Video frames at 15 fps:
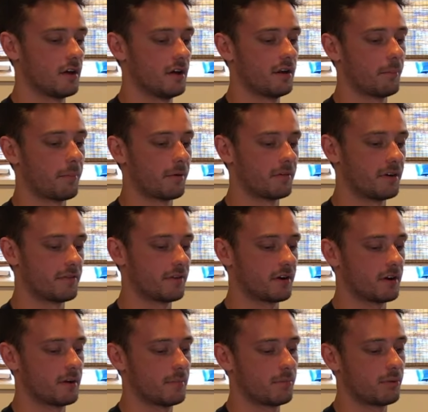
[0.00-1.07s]
a number of
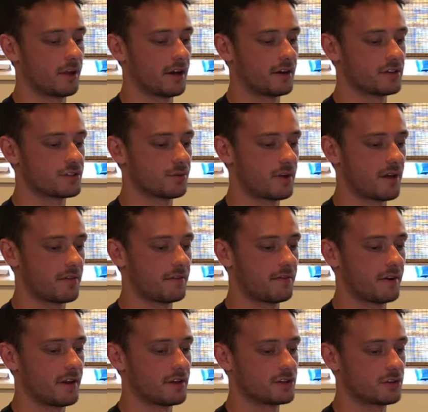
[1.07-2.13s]
different players around the
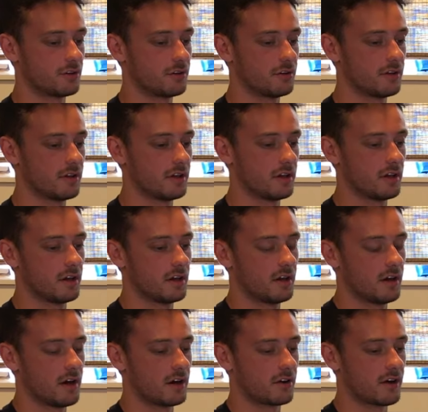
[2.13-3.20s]
financial
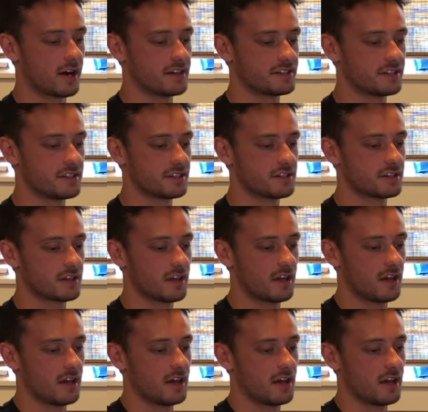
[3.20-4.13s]
crisis.